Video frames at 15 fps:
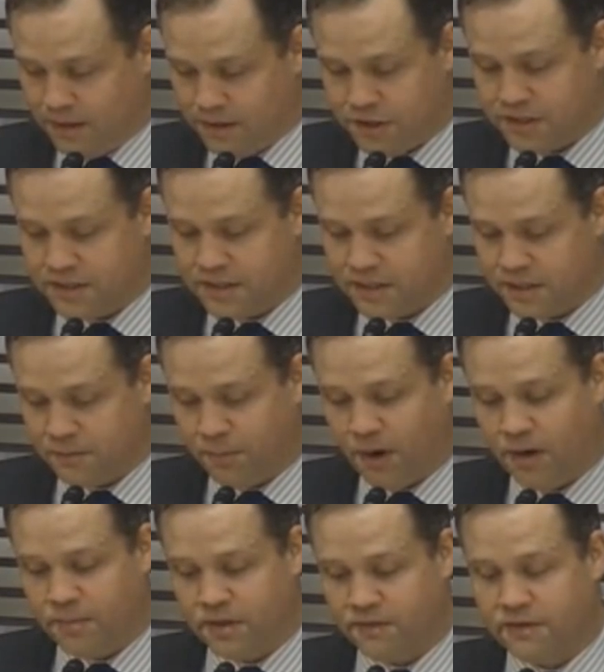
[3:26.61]
just as the
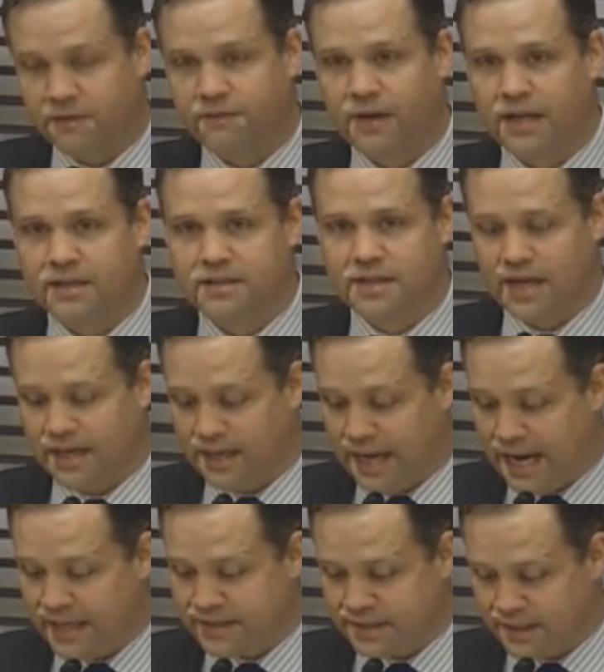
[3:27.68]
Department of Defense and
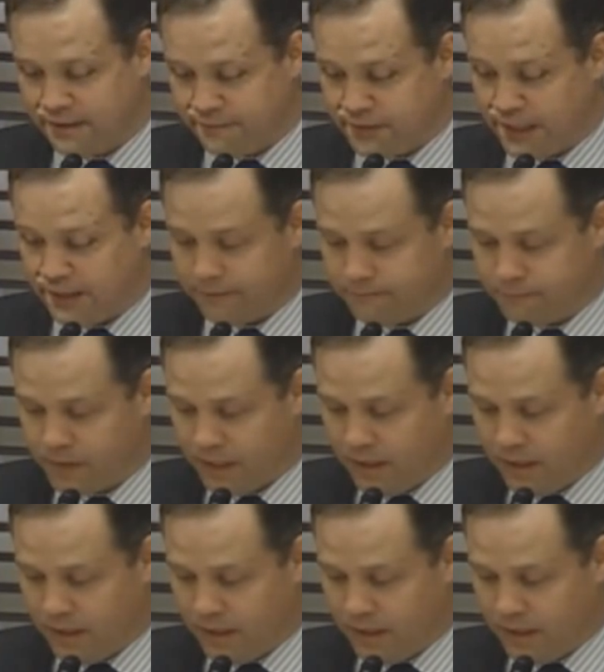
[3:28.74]
NASA have done.